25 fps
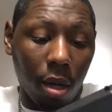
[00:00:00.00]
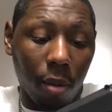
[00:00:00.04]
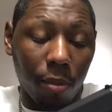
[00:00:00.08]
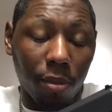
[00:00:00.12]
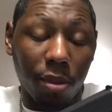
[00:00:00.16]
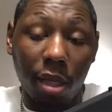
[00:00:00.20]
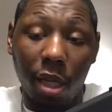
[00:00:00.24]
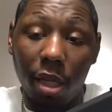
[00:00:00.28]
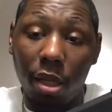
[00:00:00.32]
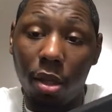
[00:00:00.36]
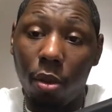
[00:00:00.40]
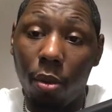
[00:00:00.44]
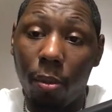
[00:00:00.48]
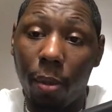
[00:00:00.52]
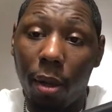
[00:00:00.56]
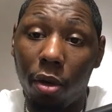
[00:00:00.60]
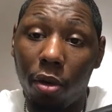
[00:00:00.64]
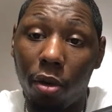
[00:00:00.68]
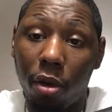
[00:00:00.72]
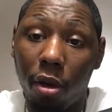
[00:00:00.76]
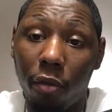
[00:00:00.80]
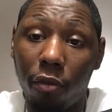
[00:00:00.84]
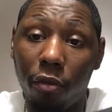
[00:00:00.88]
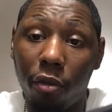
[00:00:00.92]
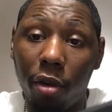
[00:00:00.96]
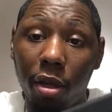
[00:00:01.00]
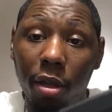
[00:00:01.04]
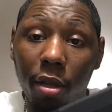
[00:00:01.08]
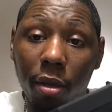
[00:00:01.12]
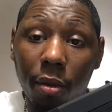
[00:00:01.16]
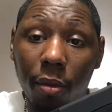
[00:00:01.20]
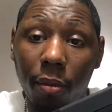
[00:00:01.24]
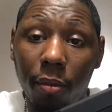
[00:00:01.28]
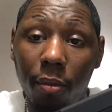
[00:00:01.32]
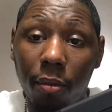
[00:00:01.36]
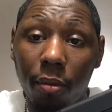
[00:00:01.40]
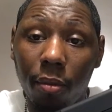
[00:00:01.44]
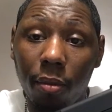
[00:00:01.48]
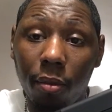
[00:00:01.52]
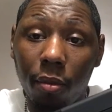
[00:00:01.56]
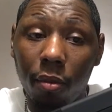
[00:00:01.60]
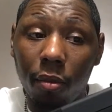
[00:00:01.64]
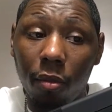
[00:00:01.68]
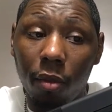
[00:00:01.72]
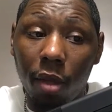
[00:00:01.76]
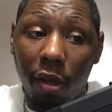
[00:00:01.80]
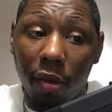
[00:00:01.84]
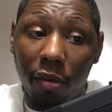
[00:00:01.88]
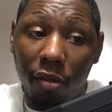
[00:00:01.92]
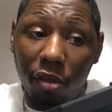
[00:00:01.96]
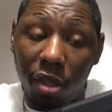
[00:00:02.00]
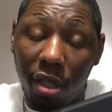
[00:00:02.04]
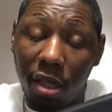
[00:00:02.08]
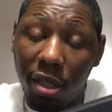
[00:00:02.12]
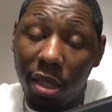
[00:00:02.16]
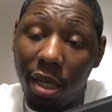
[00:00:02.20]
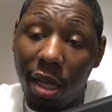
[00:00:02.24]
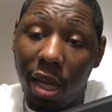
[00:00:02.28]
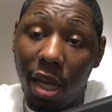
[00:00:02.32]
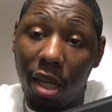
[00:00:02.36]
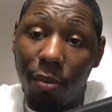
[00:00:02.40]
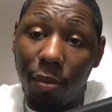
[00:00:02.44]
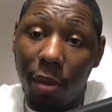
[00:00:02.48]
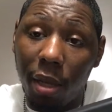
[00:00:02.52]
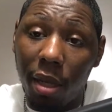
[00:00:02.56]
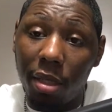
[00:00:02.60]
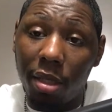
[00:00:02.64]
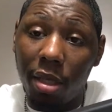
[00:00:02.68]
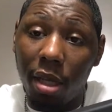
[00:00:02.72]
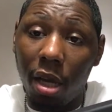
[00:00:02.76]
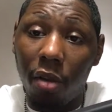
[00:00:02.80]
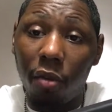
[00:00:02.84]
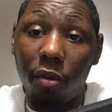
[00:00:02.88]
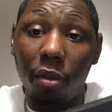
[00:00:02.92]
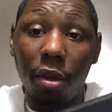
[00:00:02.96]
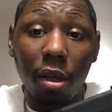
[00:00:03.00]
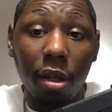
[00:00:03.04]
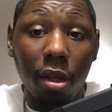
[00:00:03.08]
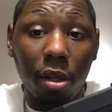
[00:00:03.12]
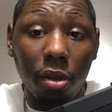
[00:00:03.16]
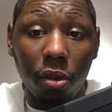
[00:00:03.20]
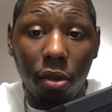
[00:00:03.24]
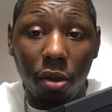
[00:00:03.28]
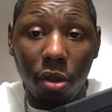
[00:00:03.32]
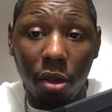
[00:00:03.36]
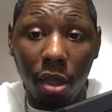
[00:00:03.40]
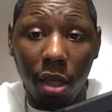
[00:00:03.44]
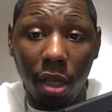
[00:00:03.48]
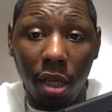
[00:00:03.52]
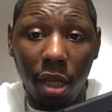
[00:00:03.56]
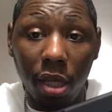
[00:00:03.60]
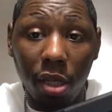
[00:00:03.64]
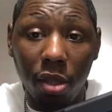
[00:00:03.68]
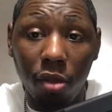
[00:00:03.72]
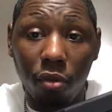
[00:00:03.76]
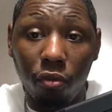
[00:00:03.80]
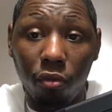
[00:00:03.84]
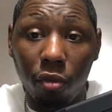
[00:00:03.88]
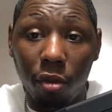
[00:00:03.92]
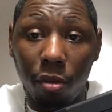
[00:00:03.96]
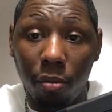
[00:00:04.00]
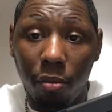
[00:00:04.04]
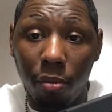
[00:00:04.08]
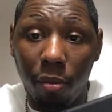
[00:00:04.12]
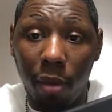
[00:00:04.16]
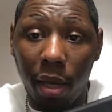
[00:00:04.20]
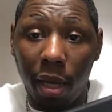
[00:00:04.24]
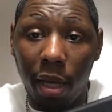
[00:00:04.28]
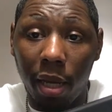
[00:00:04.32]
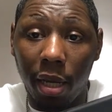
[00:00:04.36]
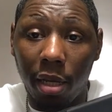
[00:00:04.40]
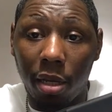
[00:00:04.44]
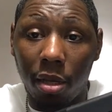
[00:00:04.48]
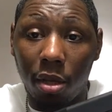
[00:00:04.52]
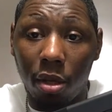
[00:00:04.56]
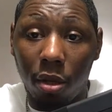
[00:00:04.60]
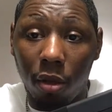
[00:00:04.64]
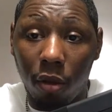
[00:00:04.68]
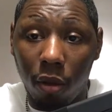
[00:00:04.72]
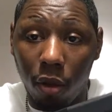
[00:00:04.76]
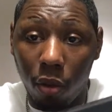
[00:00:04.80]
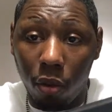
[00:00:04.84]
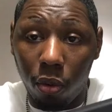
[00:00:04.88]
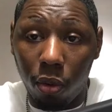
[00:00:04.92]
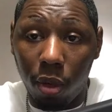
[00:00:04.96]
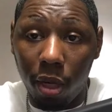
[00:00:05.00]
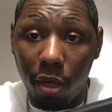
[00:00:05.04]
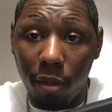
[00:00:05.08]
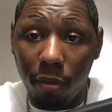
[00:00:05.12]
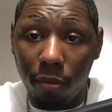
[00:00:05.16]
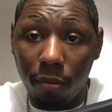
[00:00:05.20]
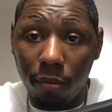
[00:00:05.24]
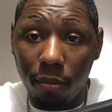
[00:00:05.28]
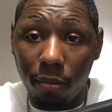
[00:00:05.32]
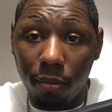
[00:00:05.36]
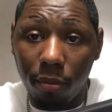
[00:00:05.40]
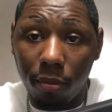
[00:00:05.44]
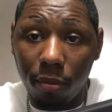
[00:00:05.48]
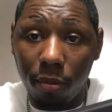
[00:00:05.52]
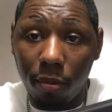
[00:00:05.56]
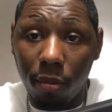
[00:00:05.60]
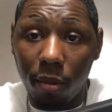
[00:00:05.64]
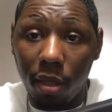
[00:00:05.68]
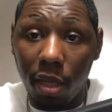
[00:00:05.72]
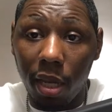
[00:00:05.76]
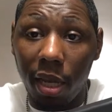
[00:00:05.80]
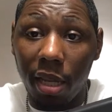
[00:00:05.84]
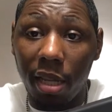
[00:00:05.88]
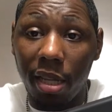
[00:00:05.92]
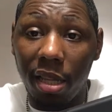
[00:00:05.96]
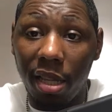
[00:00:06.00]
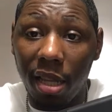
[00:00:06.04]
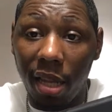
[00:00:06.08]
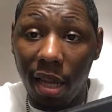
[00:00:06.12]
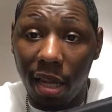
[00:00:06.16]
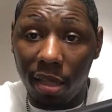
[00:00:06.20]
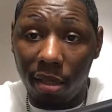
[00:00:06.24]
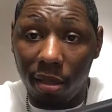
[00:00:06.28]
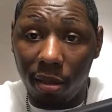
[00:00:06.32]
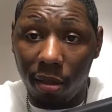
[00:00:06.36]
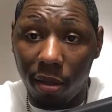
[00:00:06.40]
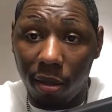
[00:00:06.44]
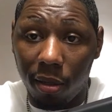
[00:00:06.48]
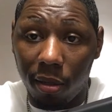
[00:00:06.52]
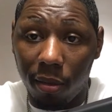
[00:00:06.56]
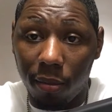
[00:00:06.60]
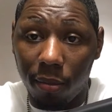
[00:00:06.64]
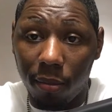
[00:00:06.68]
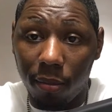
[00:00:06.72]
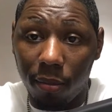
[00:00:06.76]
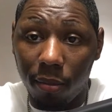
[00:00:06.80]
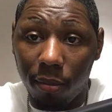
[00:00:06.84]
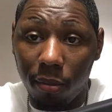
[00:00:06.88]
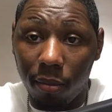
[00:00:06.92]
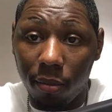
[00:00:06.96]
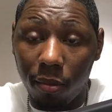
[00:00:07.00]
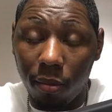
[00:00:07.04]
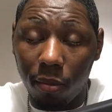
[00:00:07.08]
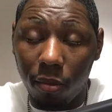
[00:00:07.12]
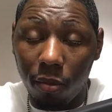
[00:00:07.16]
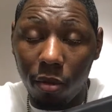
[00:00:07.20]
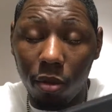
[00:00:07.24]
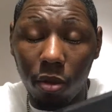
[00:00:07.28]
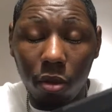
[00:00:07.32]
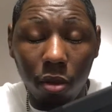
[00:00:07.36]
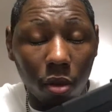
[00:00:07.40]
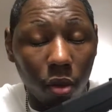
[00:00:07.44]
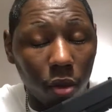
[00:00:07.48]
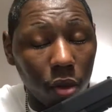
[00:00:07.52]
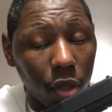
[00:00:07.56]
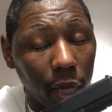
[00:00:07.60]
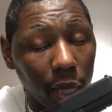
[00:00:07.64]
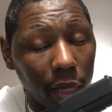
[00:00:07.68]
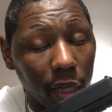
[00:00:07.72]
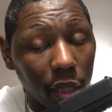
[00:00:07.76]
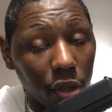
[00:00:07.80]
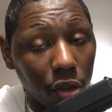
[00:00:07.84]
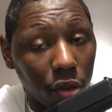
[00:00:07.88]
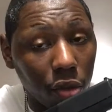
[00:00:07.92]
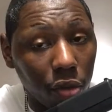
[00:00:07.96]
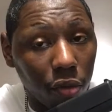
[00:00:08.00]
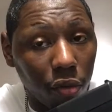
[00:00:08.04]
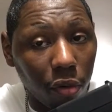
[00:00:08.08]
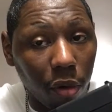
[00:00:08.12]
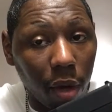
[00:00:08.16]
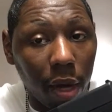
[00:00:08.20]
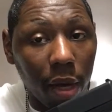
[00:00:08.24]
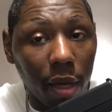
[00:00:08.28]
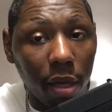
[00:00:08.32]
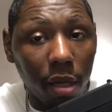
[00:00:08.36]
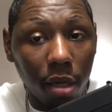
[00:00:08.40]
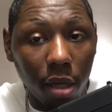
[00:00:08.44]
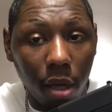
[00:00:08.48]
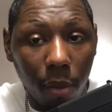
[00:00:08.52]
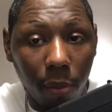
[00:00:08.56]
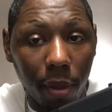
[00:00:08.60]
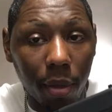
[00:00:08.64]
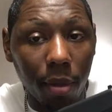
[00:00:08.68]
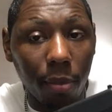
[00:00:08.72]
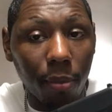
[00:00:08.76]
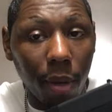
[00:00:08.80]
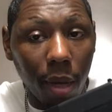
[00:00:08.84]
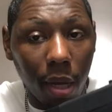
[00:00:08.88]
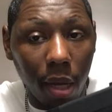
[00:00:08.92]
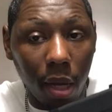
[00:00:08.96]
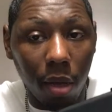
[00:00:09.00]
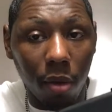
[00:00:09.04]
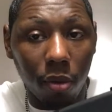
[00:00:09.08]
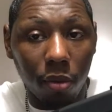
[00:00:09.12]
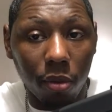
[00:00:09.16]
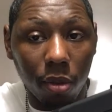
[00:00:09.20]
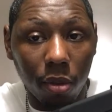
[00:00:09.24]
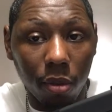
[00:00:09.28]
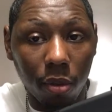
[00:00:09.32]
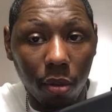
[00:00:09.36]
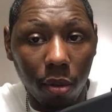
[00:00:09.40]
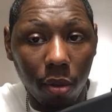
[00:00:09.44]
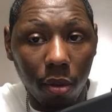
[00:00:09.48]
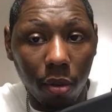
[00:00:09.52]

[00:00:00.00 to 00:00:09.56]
Same thing with my girlfriend. If she's in the house by herself, these remain loaded and next to her. So y'all could try to come into my house.